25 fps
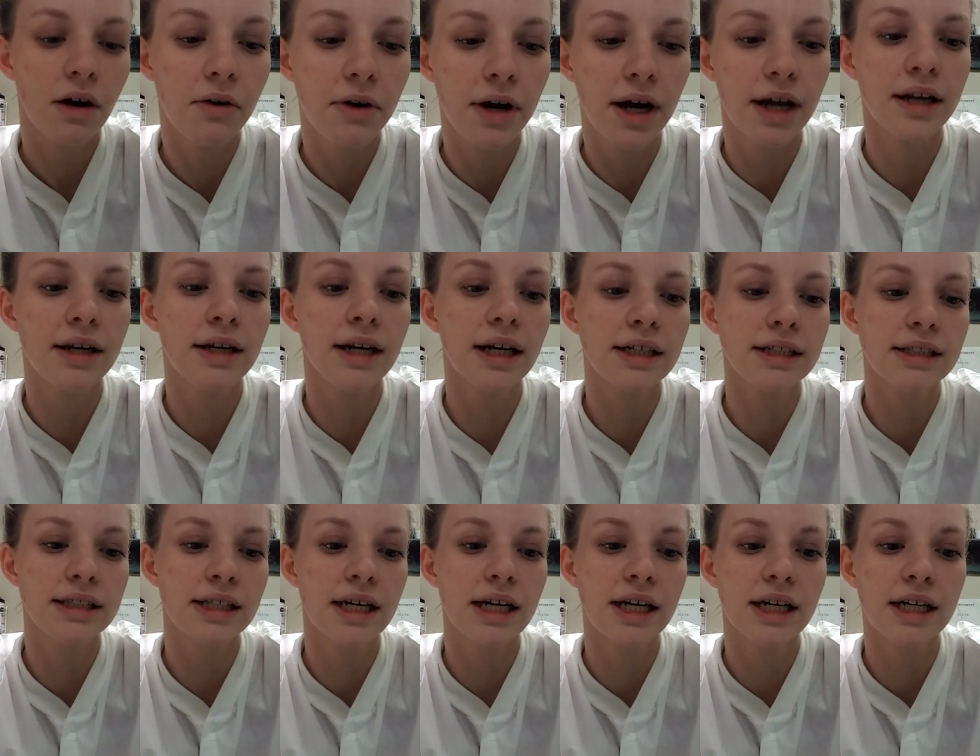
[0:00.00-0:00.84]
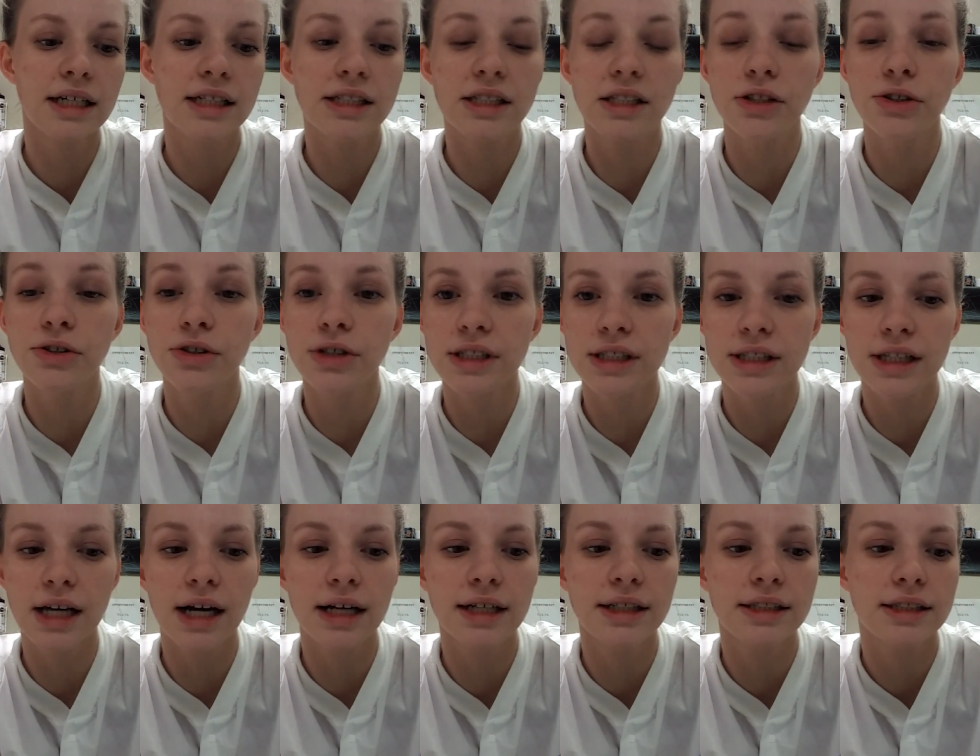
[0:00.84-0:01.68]
Okay, next thing is
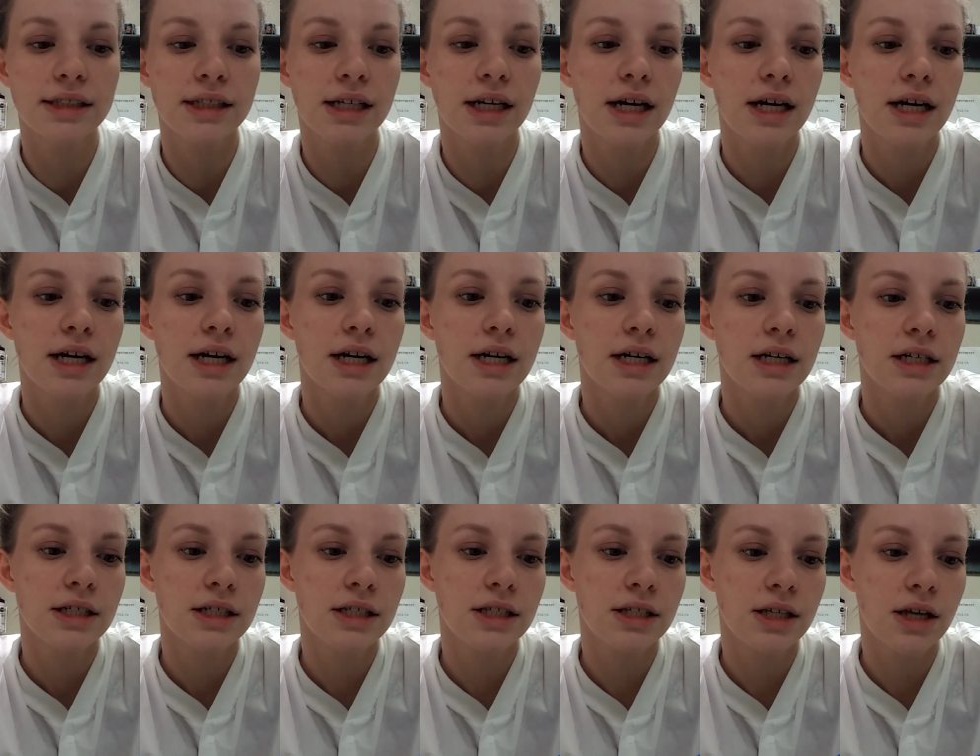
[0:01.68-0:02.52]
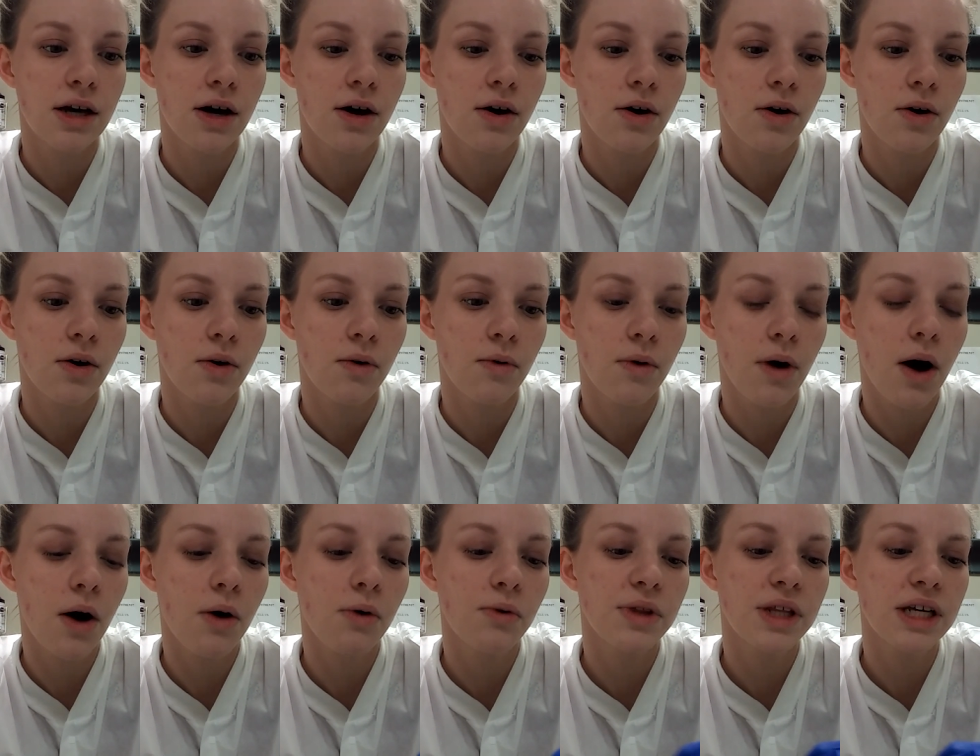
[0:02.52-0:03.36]
leukocytes. So,
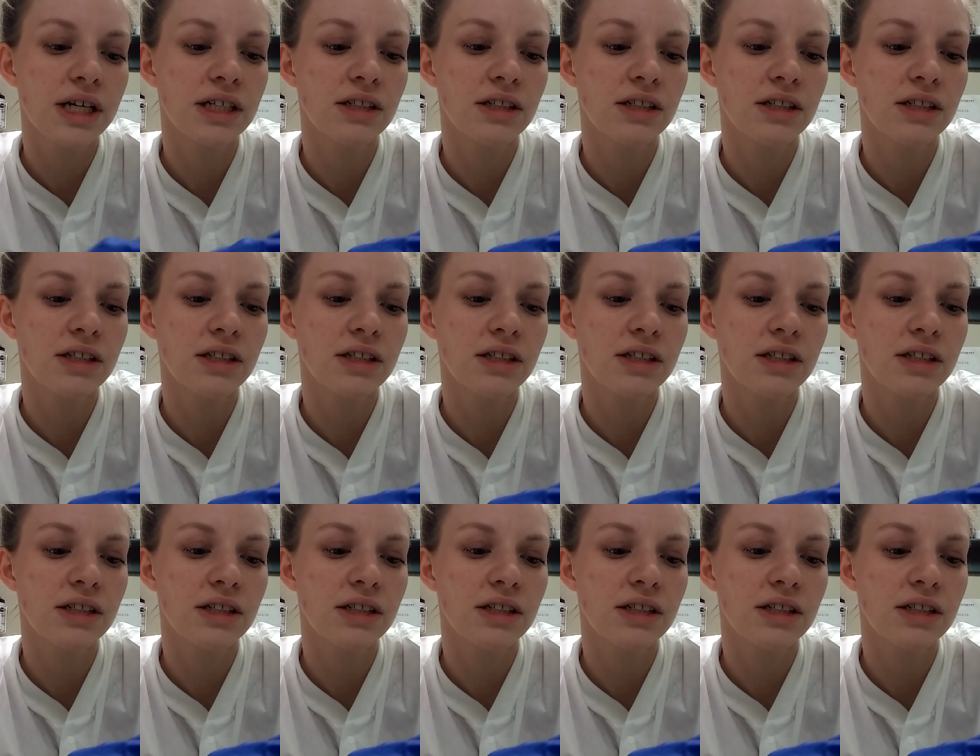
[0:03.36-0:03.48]
oh,